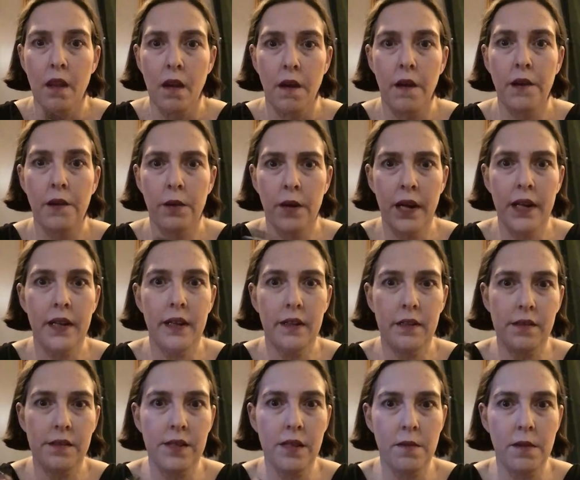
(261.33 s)
Oh, I
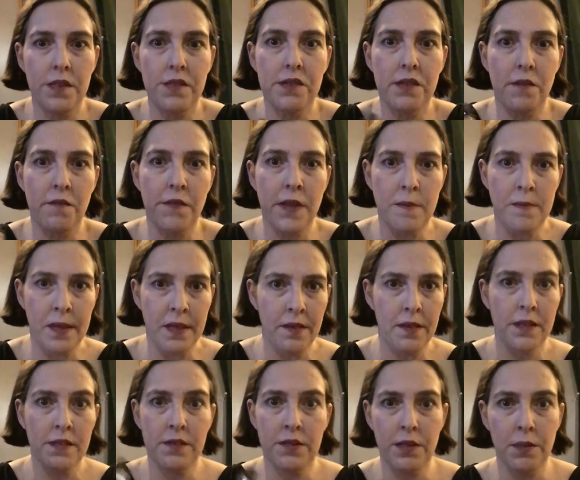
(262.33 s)
can see myself vaping
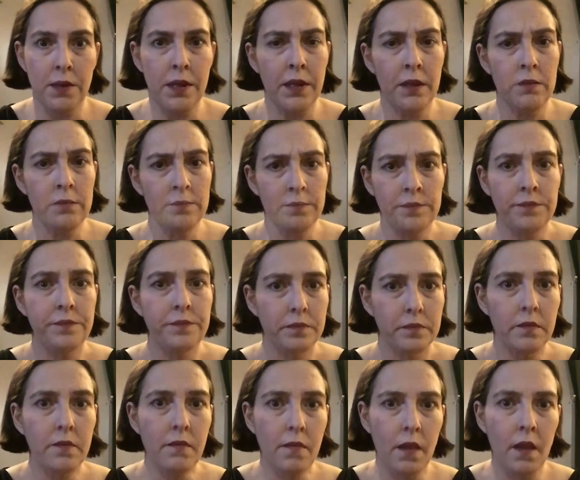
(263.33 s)
this during
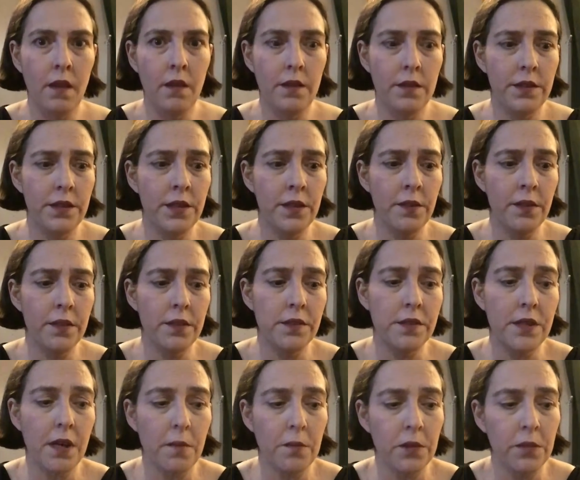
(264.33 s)
the
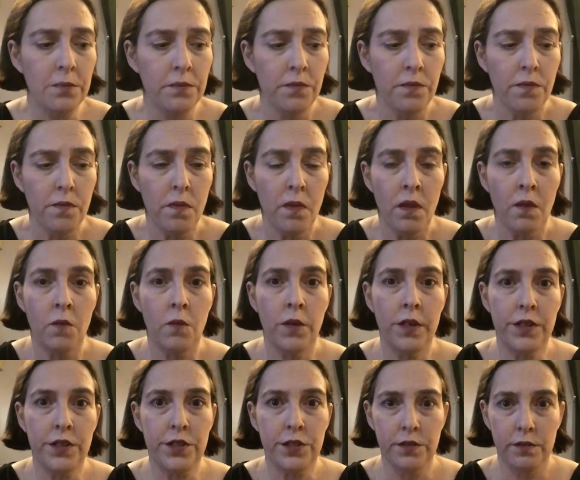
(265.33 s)
summer,
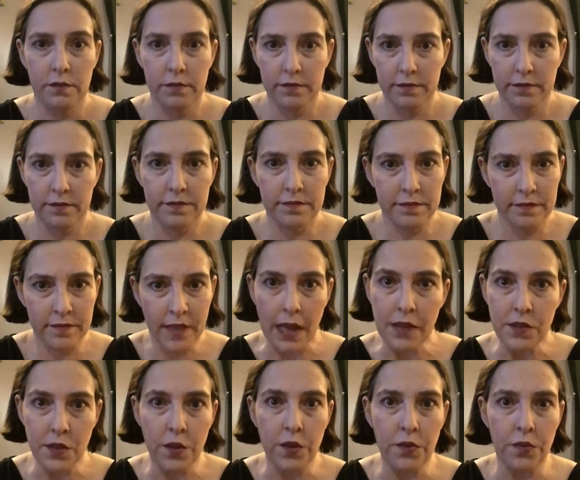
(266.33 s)
which
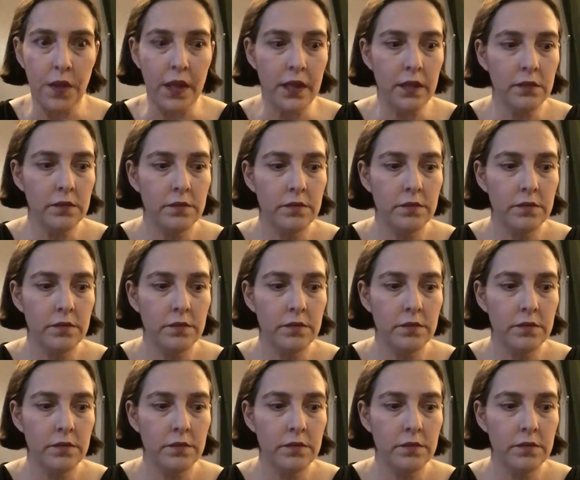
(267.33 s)
that's a good thing.